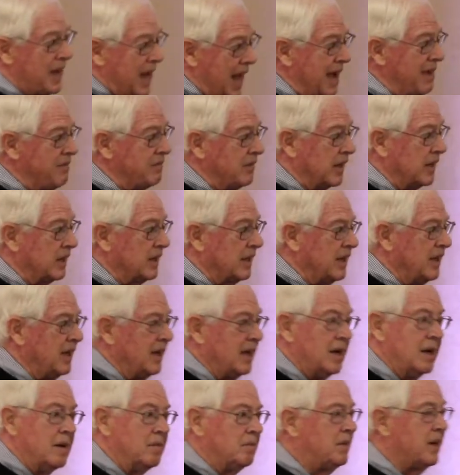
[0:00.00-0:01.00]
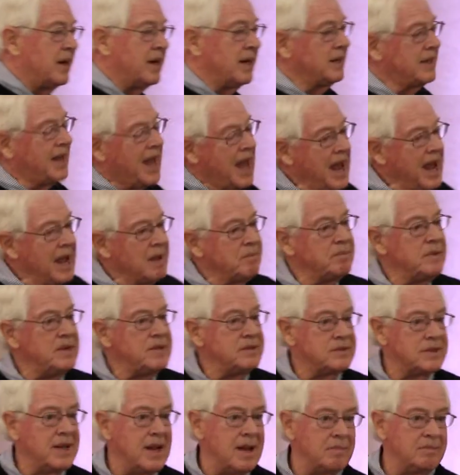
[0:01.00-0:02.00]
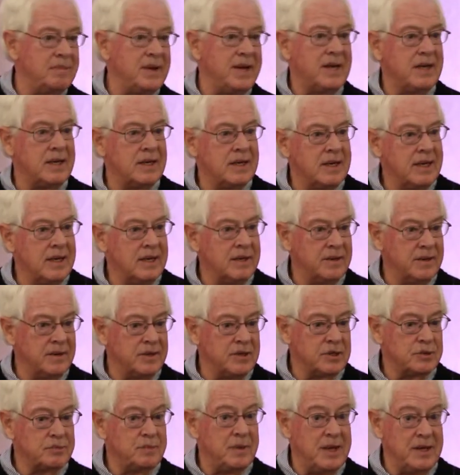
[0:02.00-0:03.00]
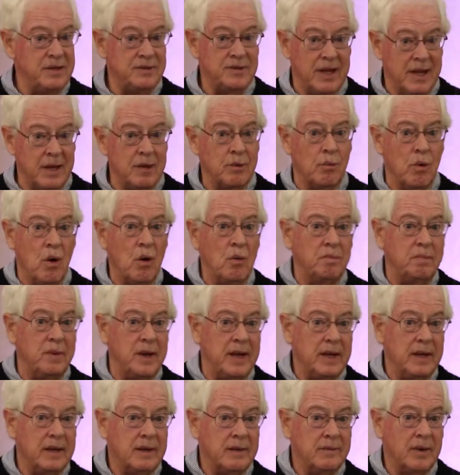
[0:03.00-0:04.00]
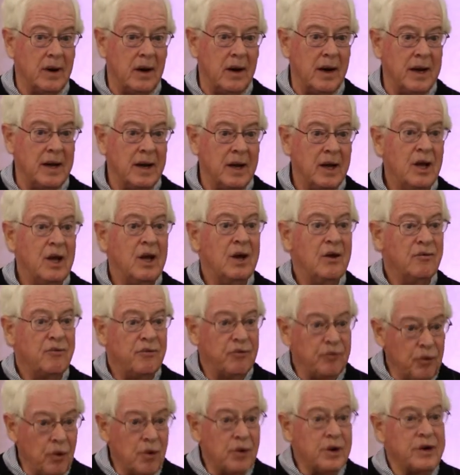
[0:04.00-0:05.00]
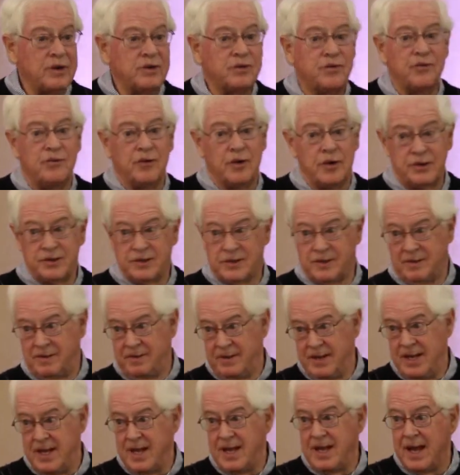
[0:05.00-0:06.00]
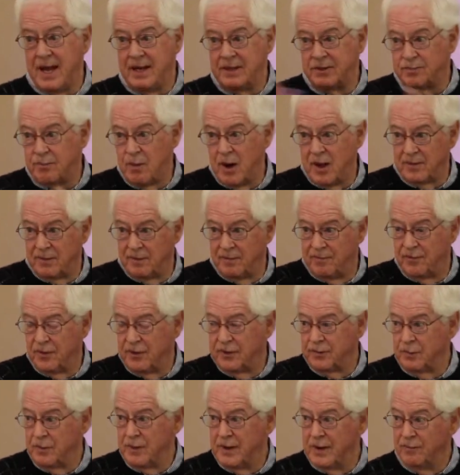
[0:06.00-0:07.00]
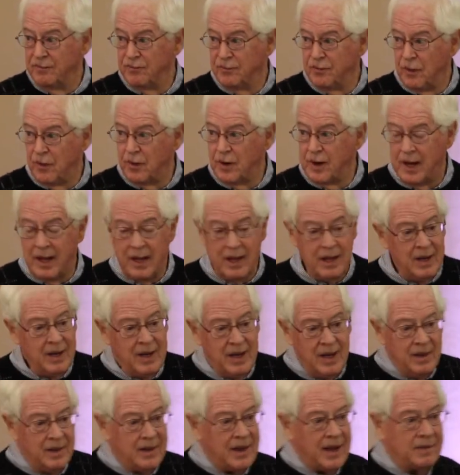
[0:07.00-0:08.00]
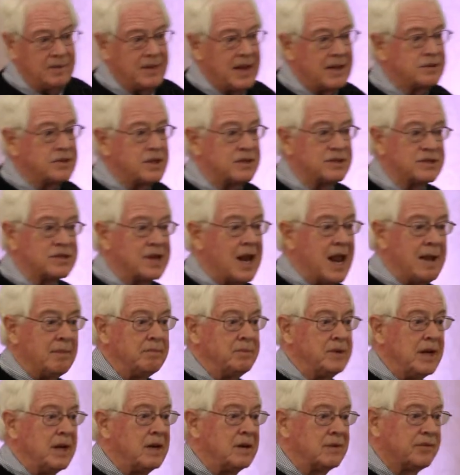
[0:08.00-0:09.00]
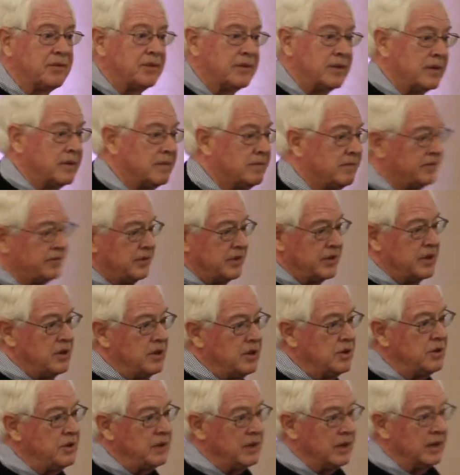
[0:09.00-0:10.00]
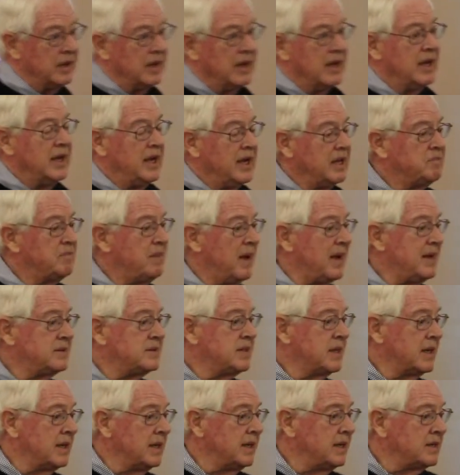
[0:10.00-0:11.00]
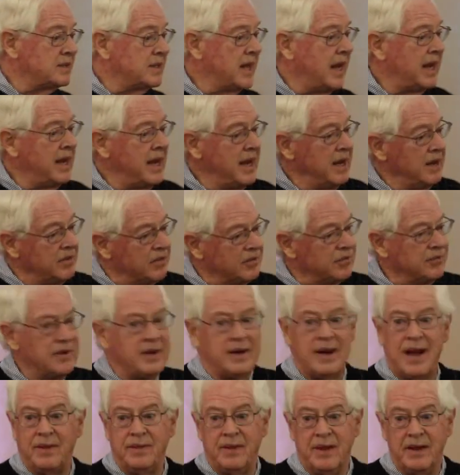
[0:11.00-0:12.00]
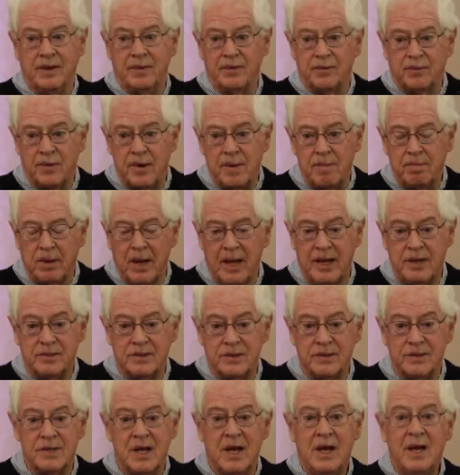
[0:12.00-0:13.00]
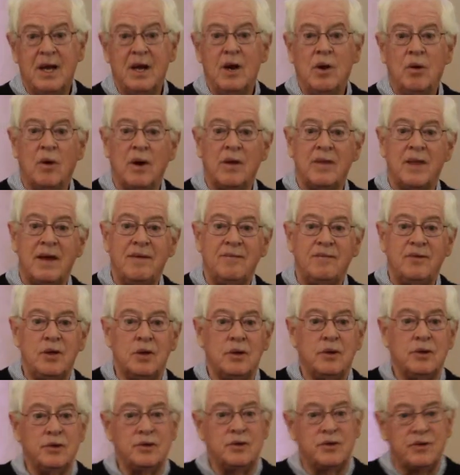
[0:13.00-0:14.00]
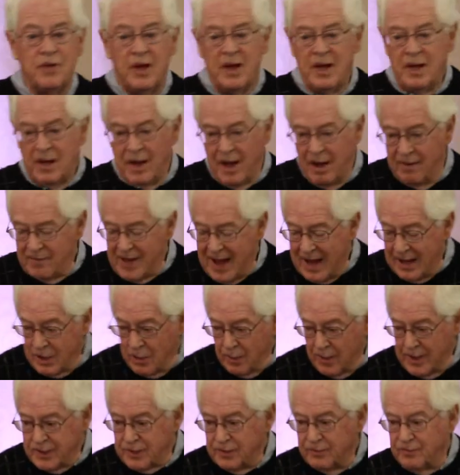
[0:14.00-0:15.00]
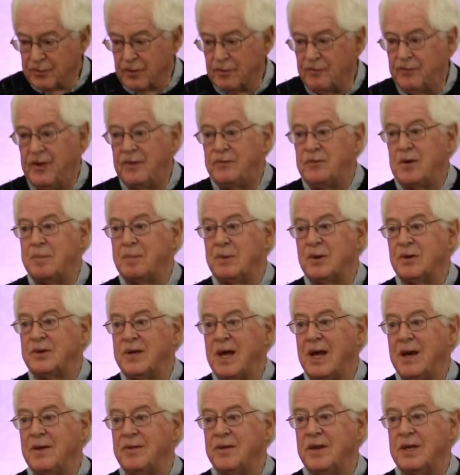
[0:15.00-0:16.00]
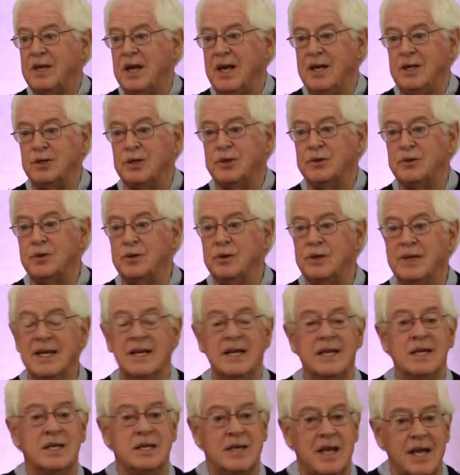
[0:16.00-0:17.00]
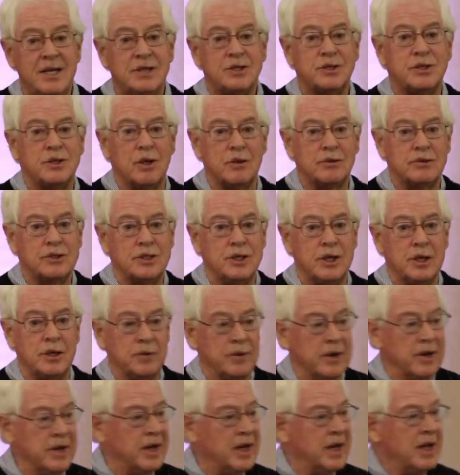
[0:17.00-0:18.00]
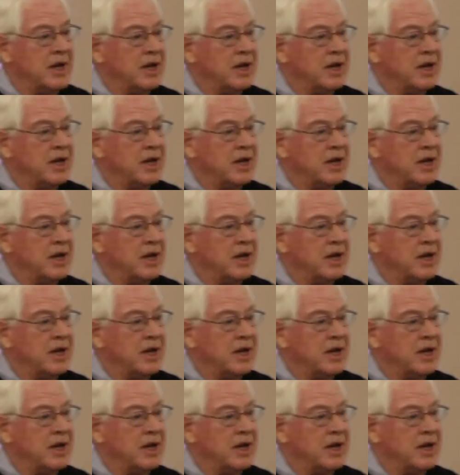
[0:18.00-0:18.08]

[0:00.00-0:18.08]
haven't. But it can't be stampeded into this piece, and it won't be, all right? Florida's first, the EA's brought the first one in Florida. That's a slam dunk for the union. It basically is taking I think three places where they've used evaluation for 50% of the teachers who didn't teach those children